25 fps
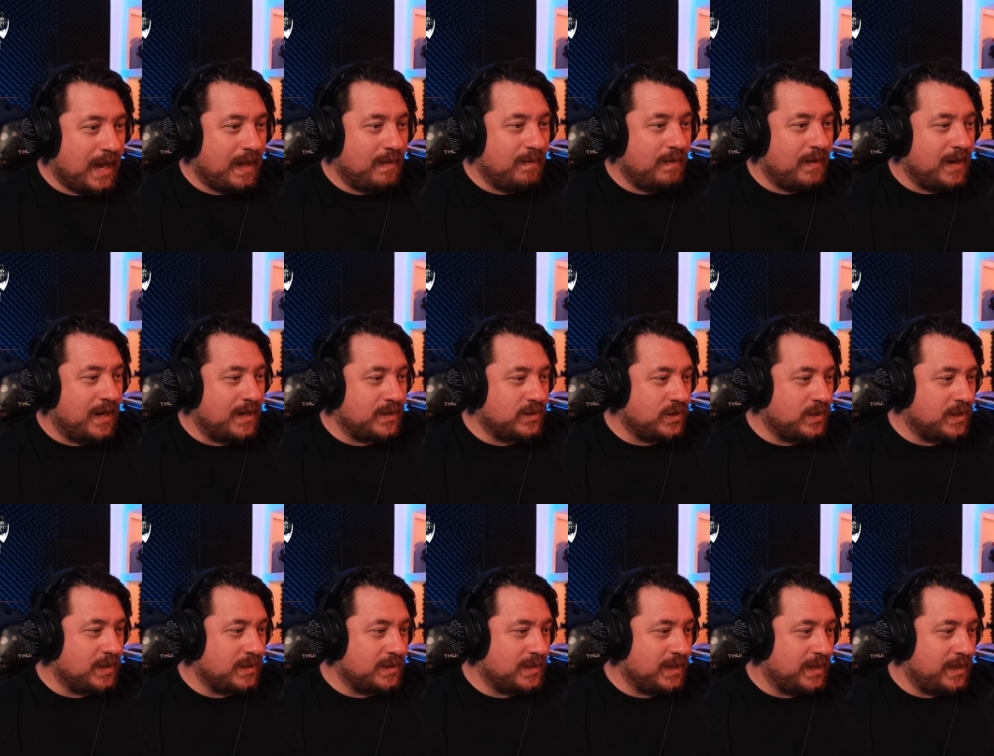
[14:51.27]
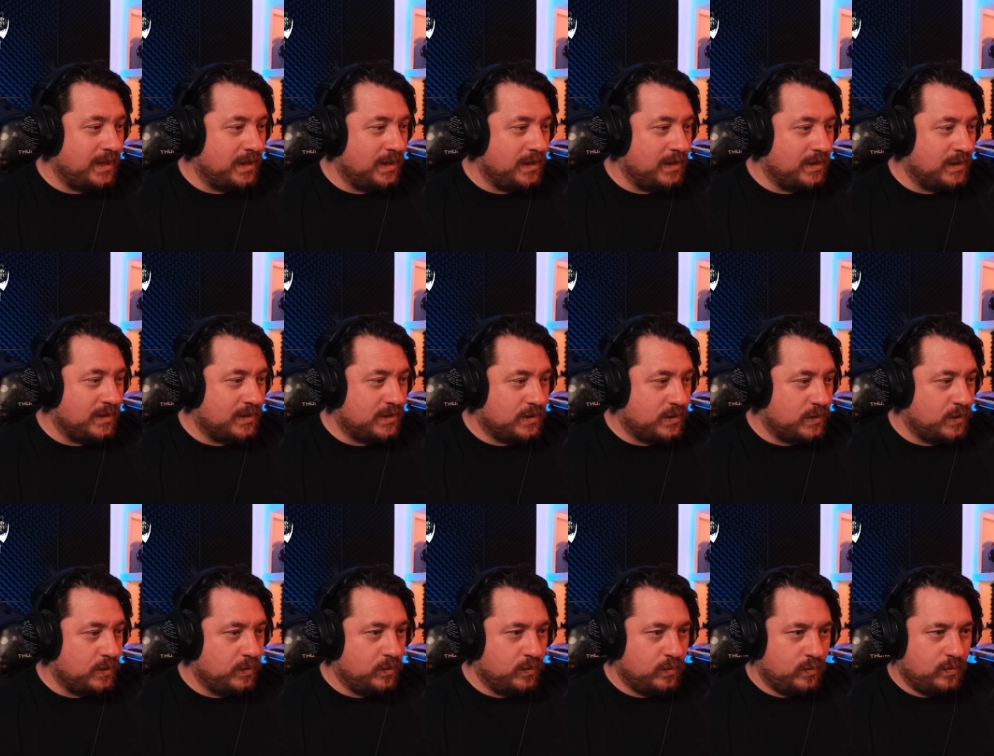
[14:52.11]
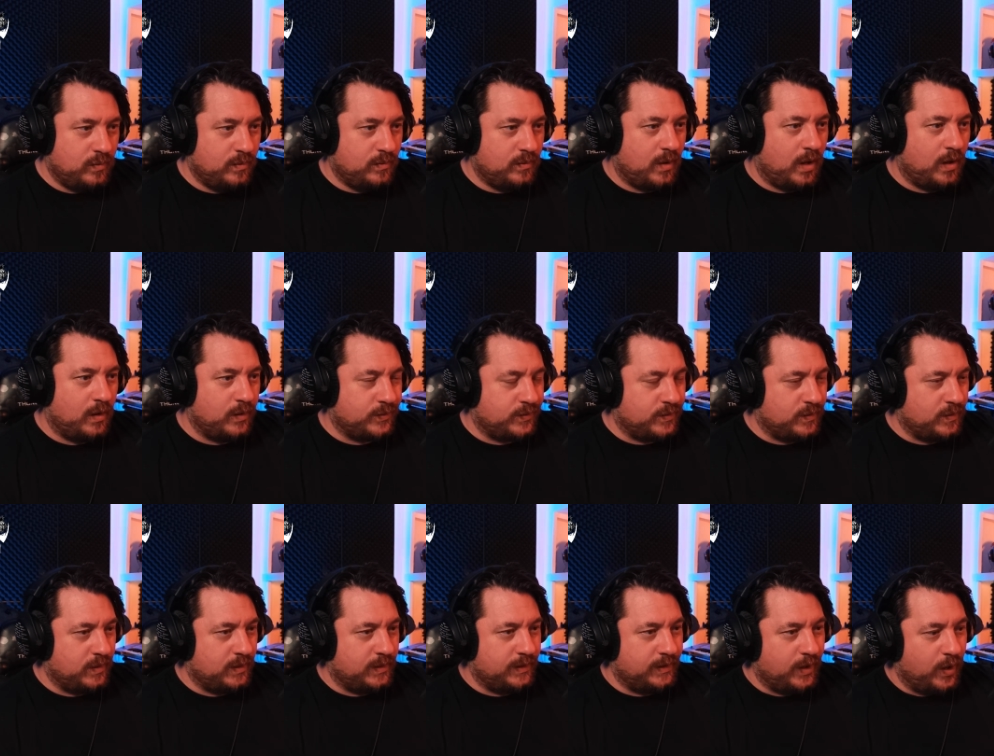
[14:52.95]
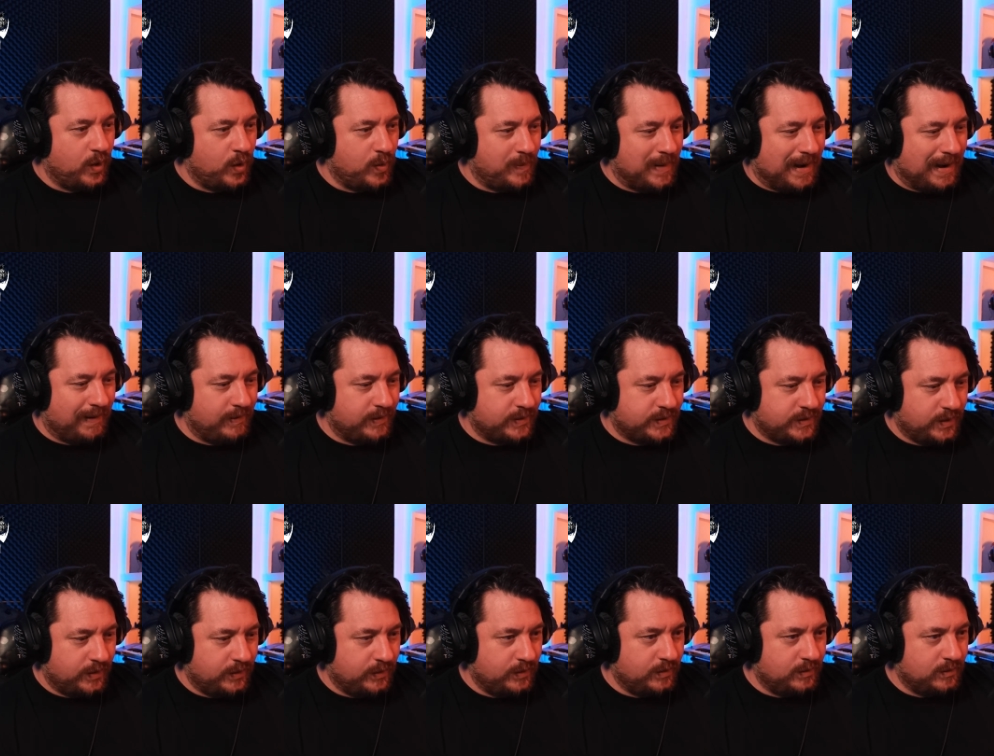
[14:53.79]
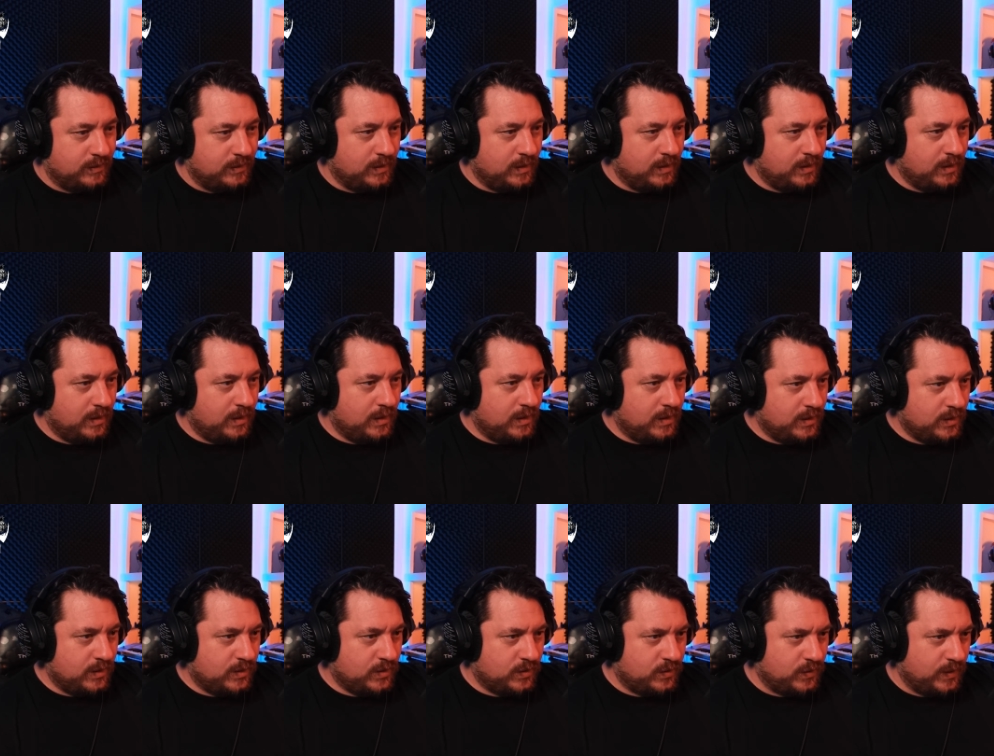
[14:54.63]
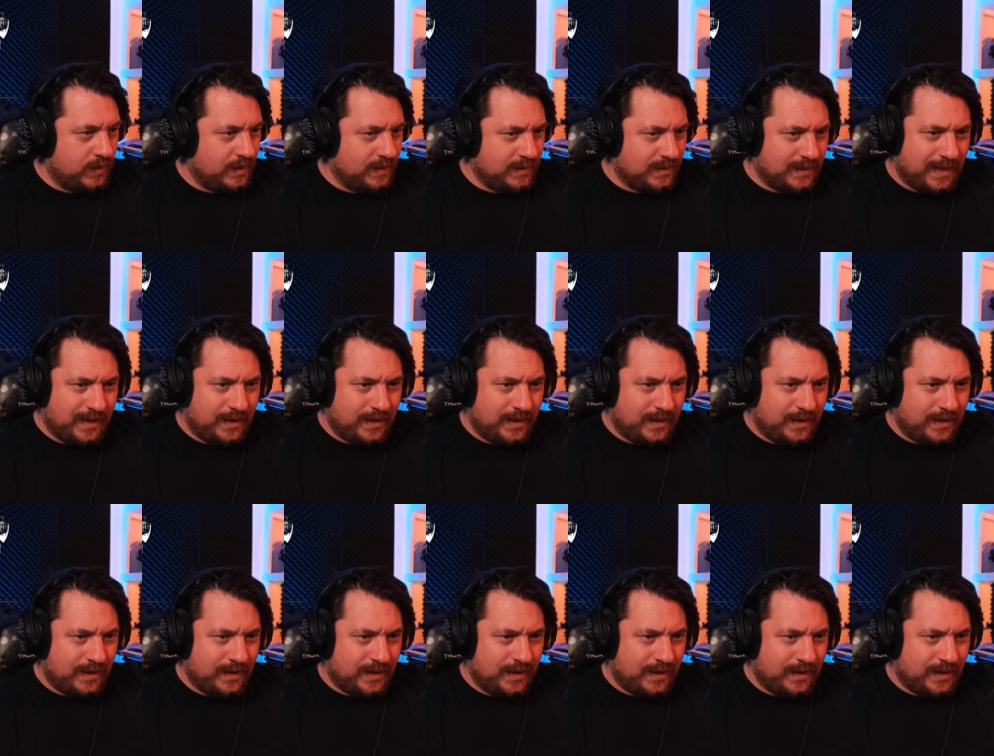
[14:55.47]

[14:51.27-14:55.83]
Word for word: And then, as you can see here, there's two ultra low baritone strings.